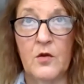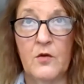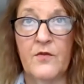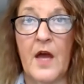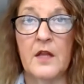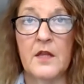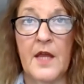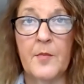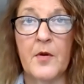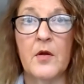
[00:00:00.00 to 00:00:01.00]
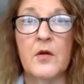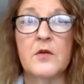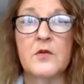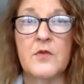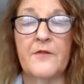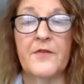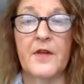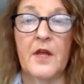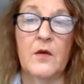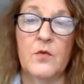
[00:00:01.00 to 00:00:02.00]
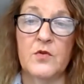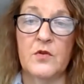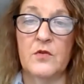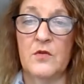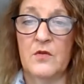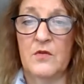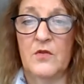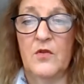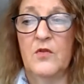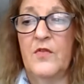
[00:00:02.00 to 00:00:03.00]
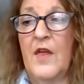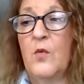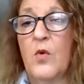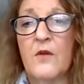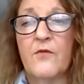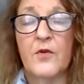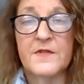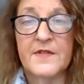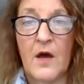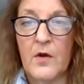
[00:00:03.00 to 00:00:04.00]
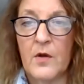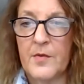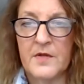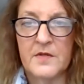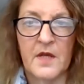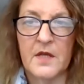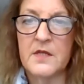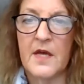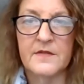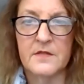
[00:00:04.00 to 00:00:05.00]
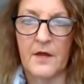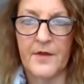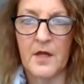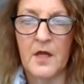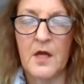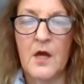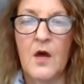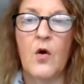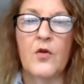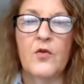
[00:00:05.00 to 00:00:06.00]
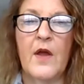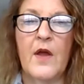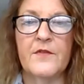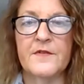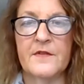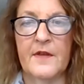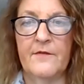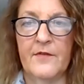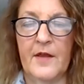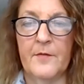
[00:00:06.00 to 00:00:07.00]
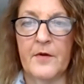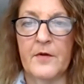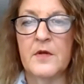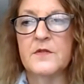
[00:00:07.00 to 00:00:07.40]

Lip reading: You've got labor trafficking, which they work for a salary, but it's like next to nothing. Or you have the slave labor.